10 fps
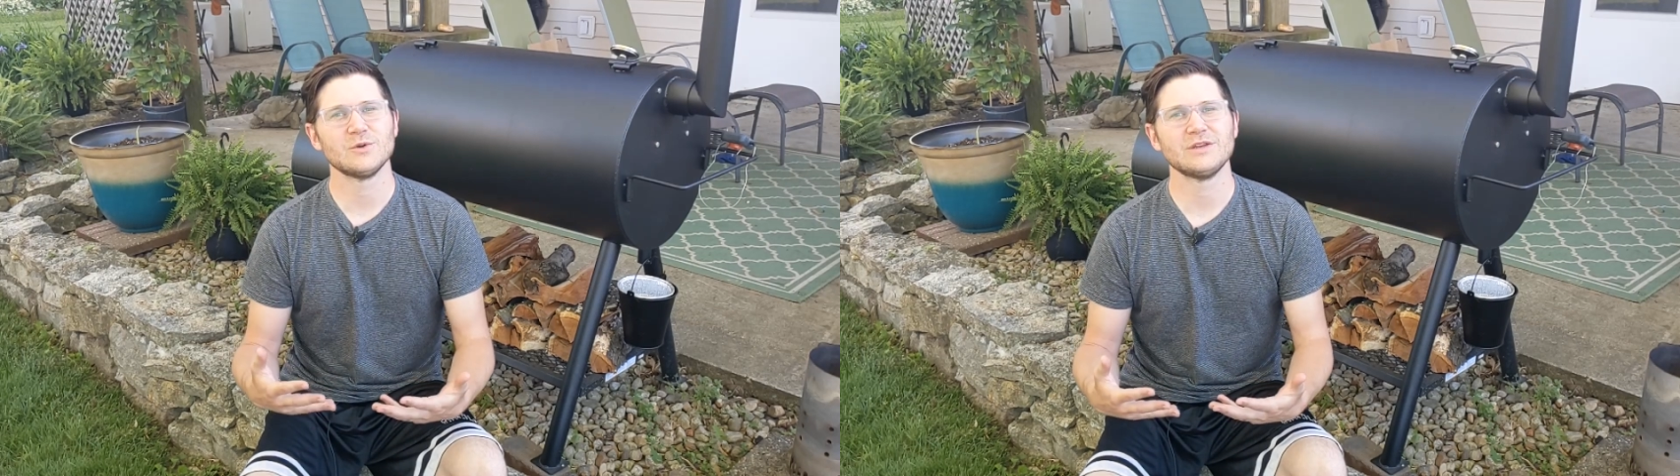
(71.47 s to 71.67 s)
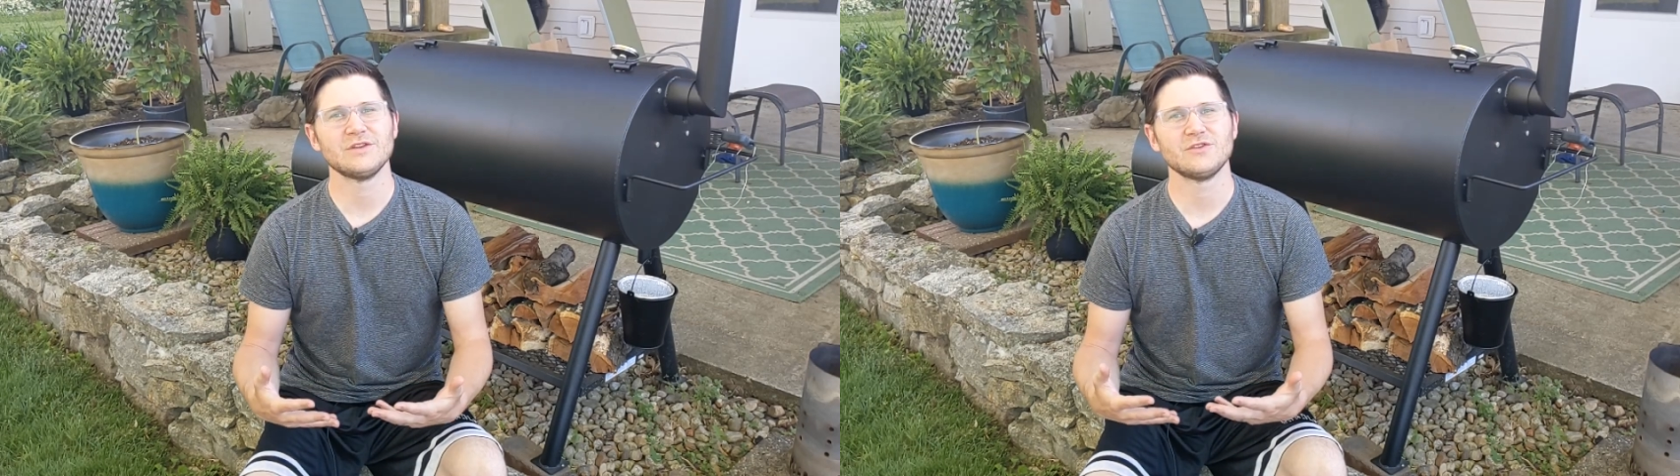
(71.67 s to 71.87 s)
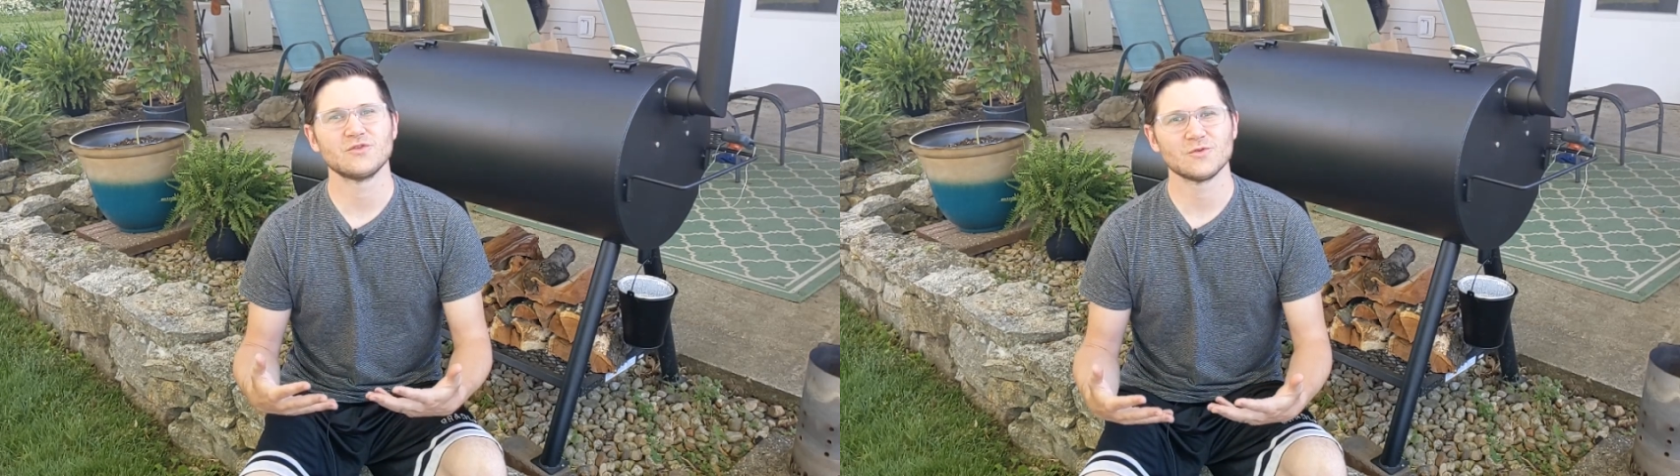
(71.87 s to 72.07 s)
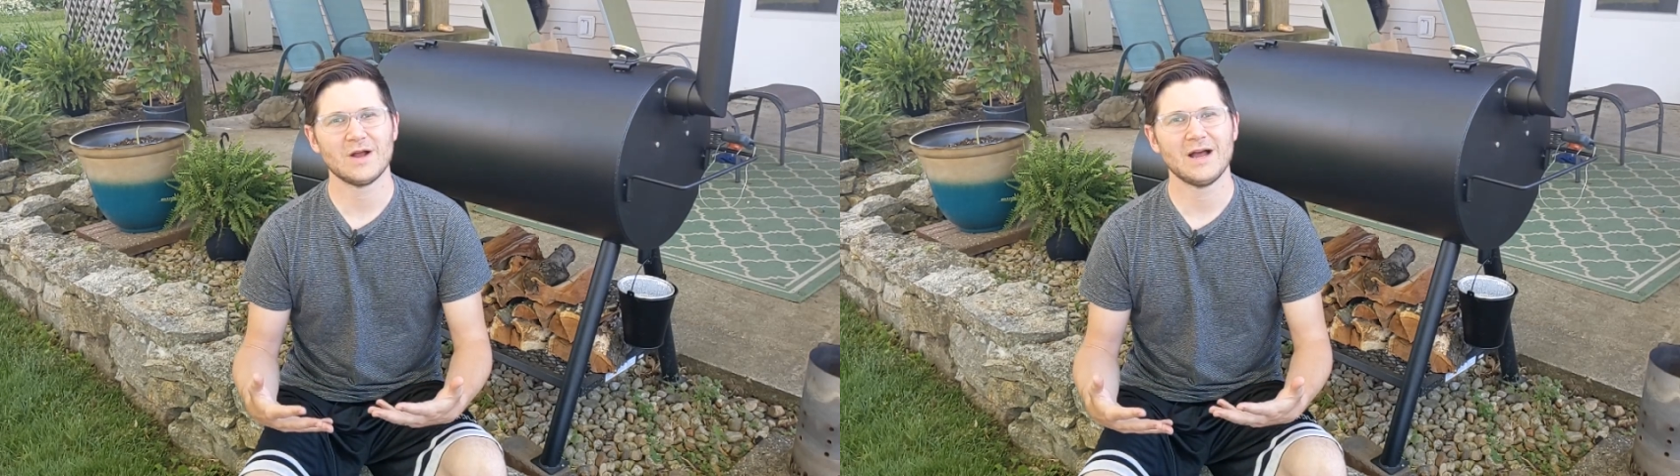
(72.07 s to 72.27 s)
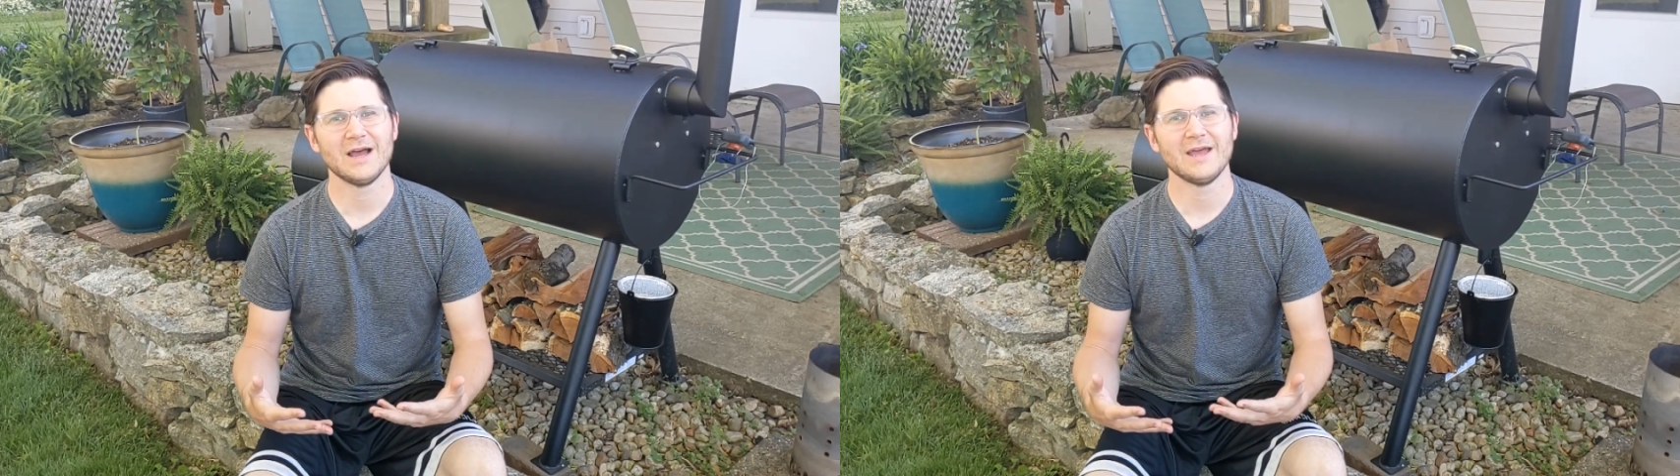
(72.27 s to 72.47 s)
going to
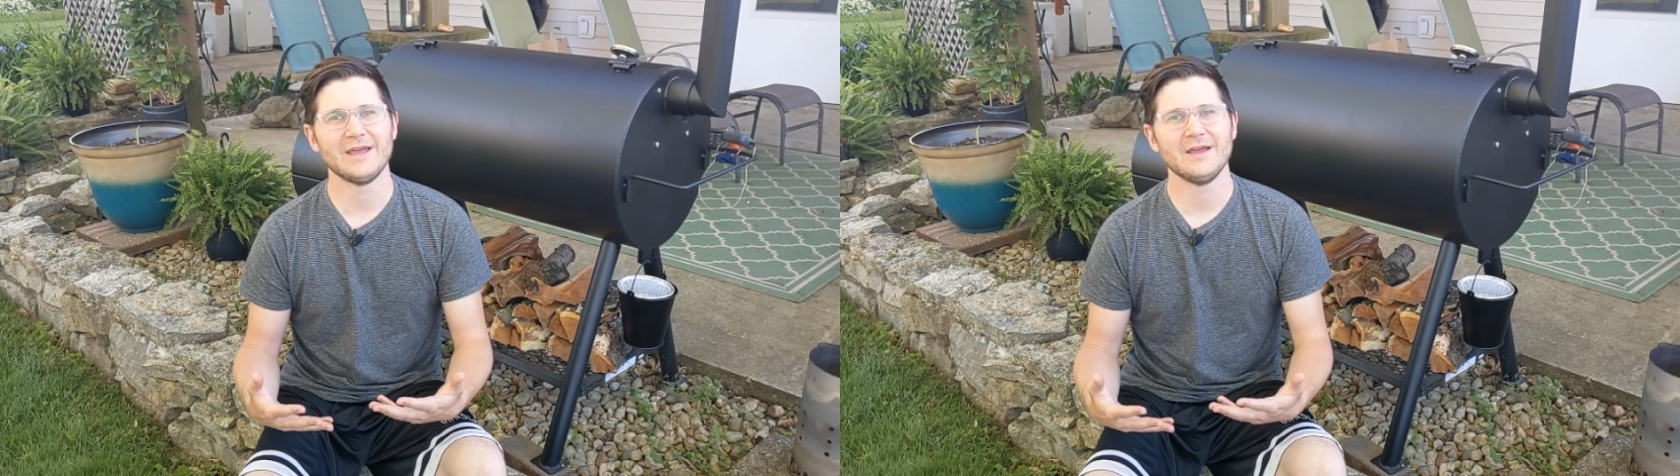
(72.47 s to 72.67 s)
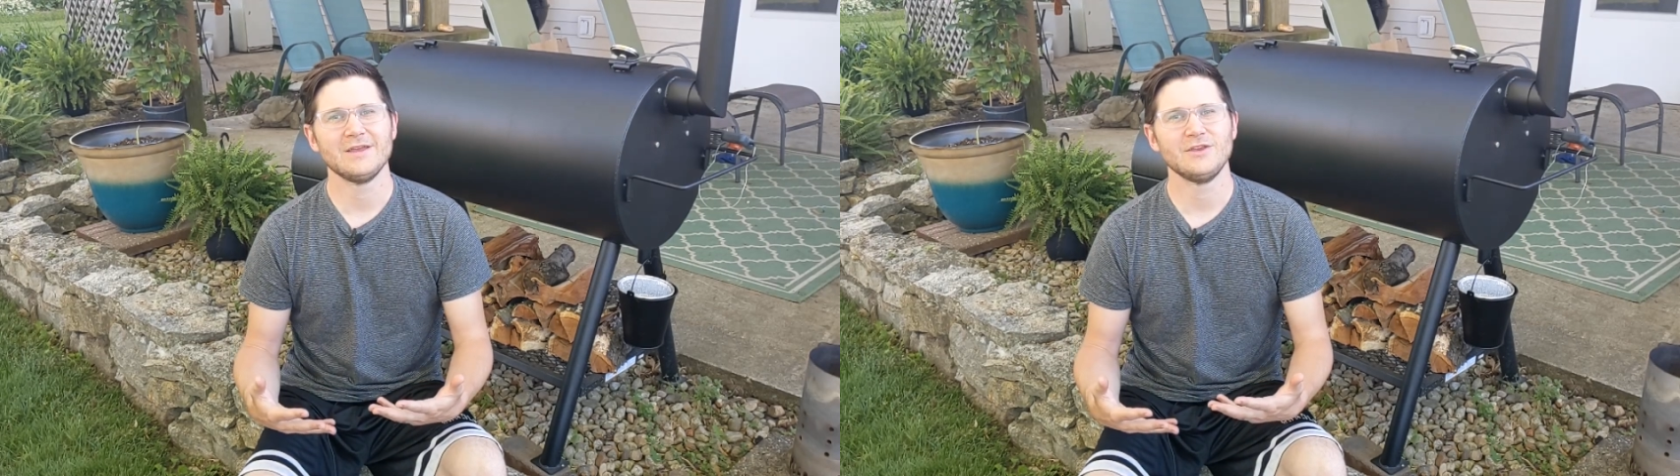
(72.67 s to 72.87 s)
try